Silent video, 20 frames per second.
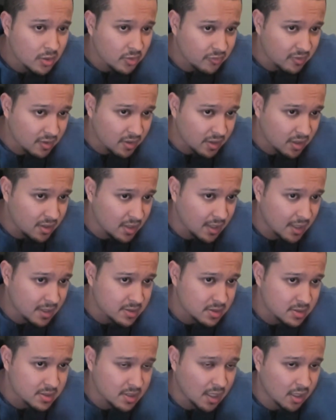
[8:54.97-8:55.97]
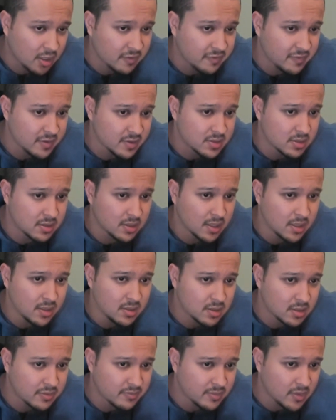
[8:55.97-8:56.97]
Feel like he has to sacrifice the
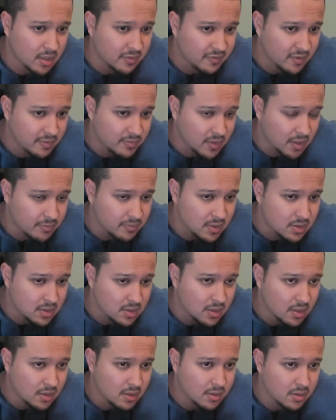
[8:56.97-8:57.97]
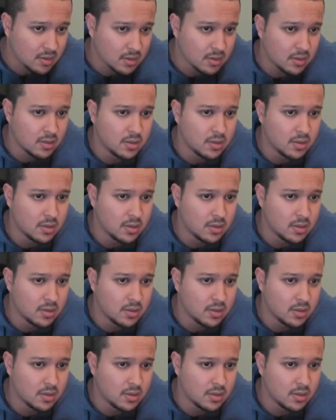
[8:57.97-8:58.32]
knight. If I'm not missing anything.